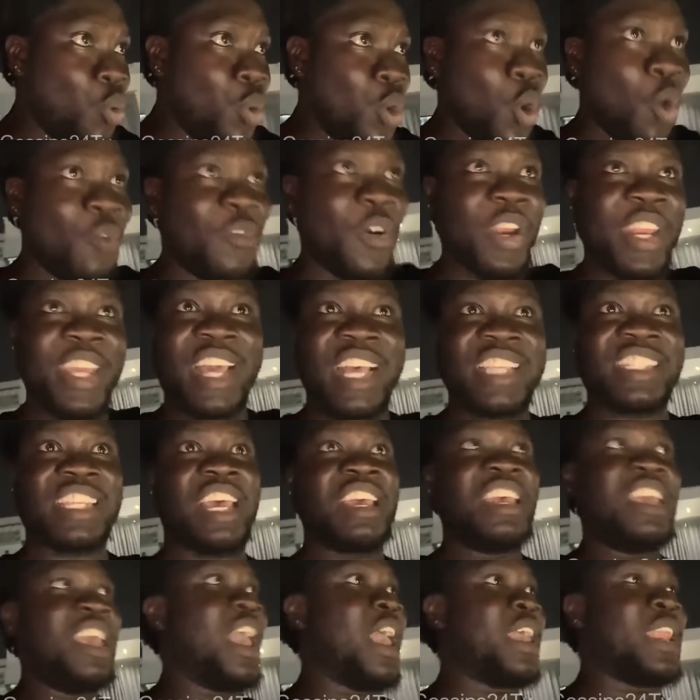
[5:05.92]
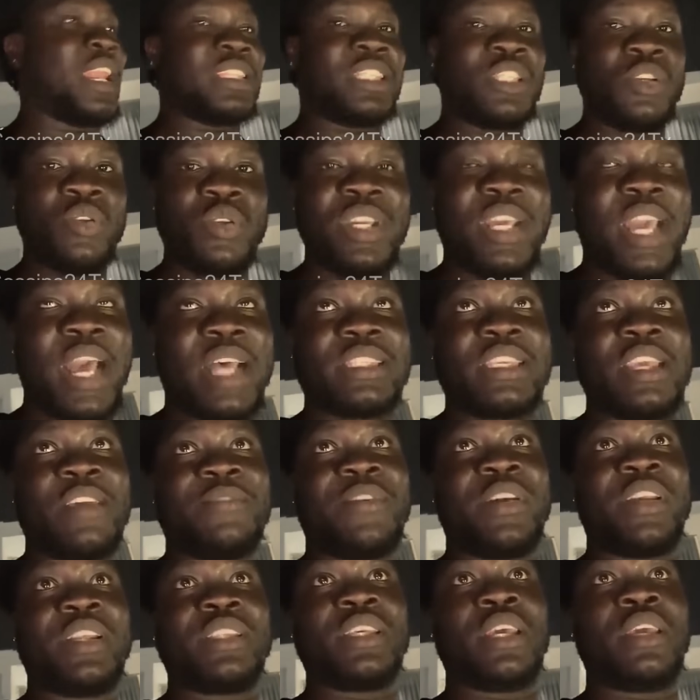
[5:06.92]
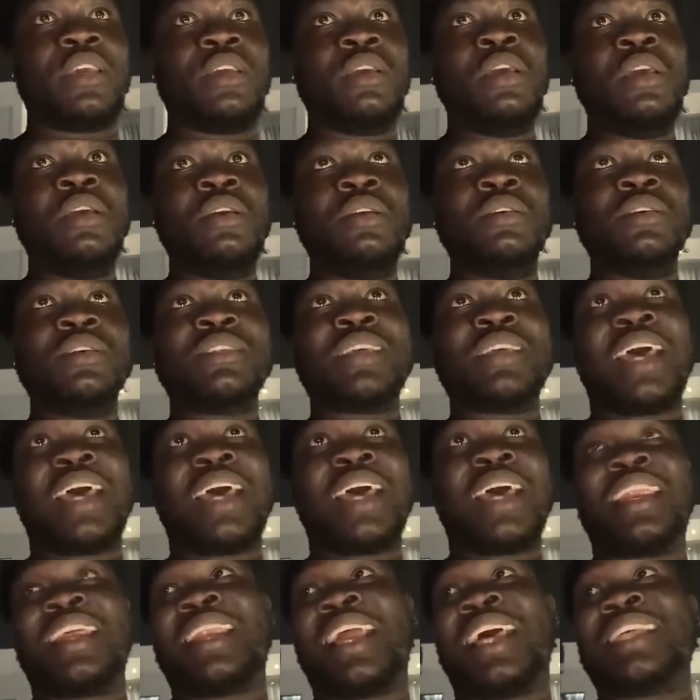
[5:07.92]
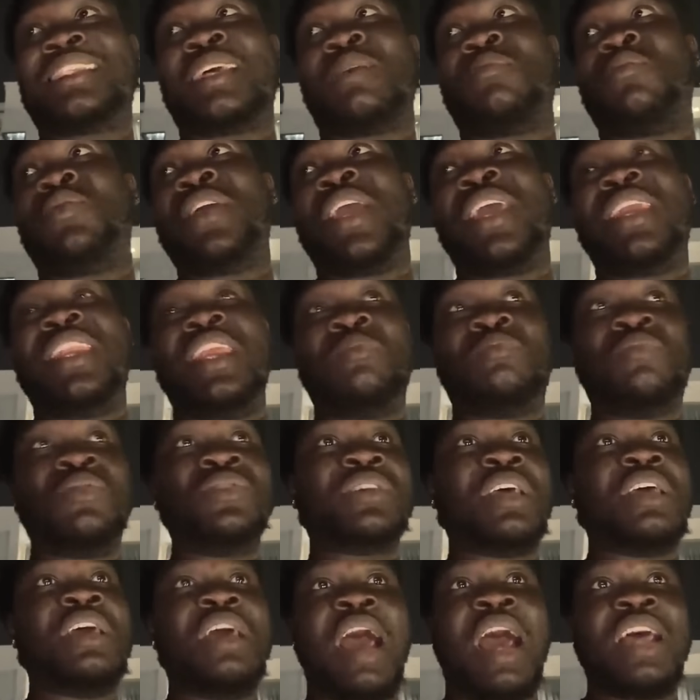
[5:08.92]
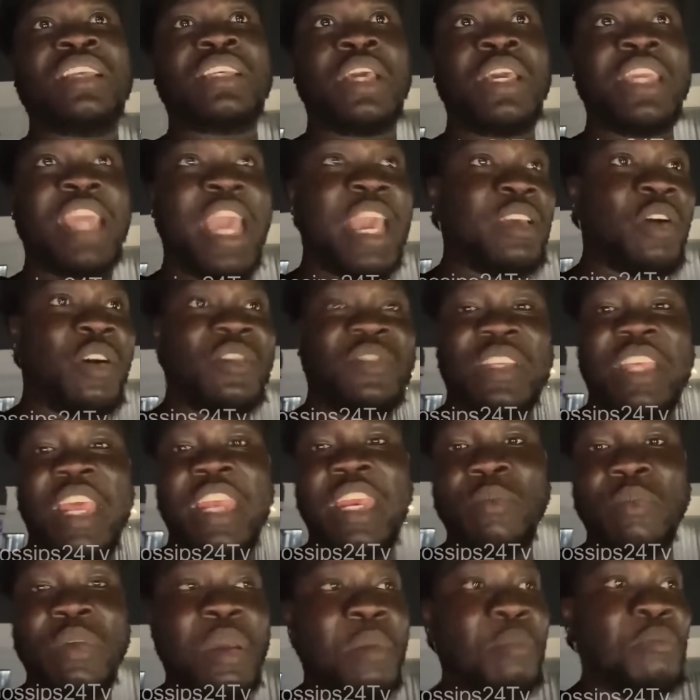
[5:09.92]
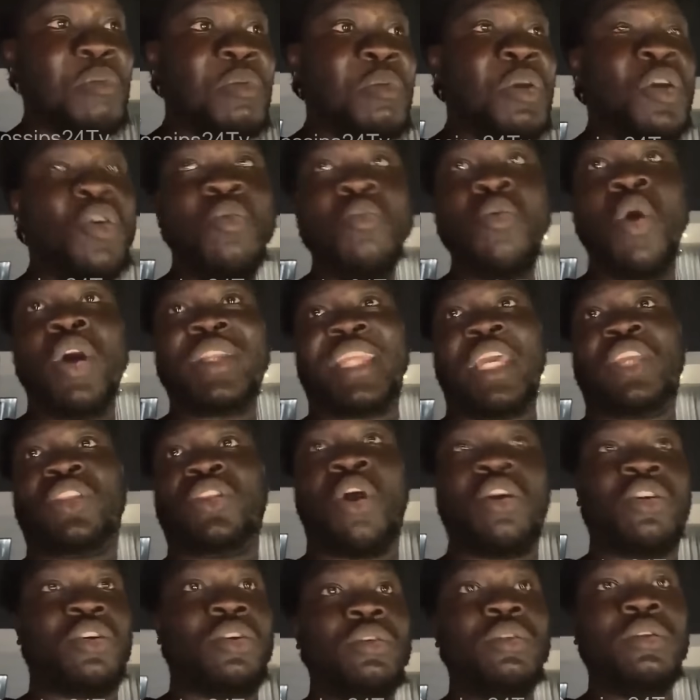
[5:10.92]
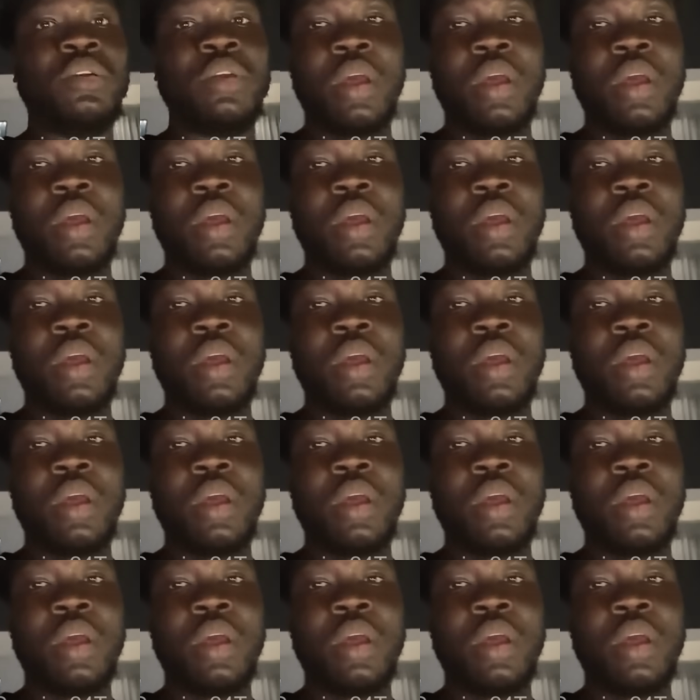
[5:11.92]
you over nigga say, and until the car say friend say, last time we in the post, I said yeah, obviously me who more TikTok.